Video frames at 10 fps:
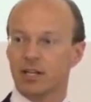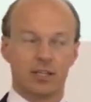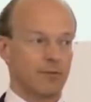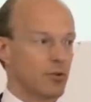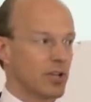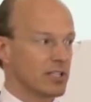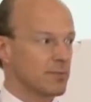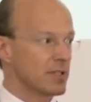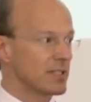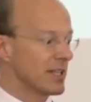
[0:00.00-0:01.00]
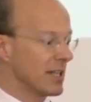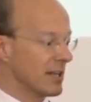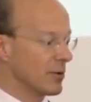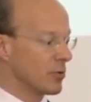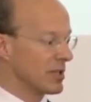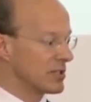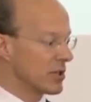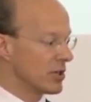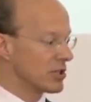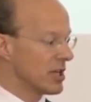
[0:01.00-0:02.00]
different aspects in clinical
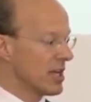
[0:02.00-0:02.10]
research,